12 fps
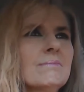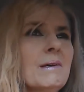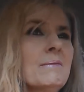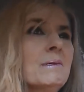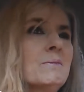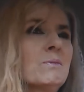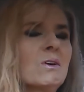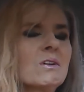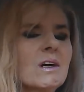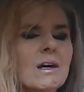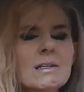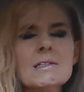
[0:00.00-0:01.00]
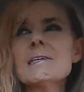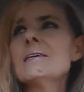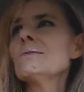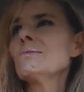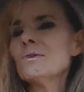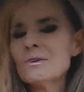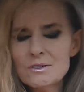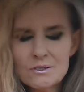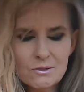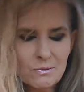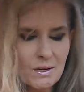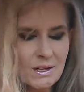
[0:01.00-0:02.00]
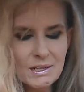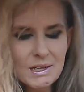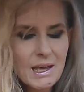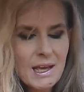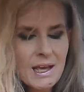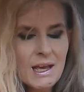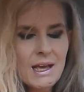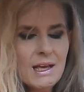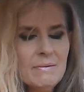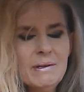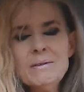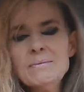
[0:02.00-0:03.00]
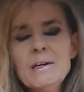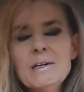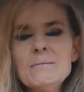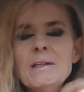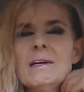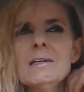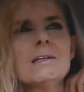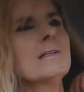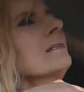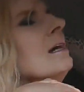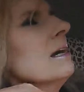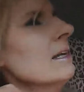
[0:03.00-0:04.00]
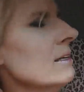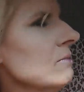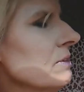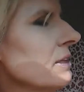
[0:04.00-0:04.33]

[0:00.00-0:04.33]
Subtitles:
maybe the bronchitis getting worse or what. But the bottom line is, I didn't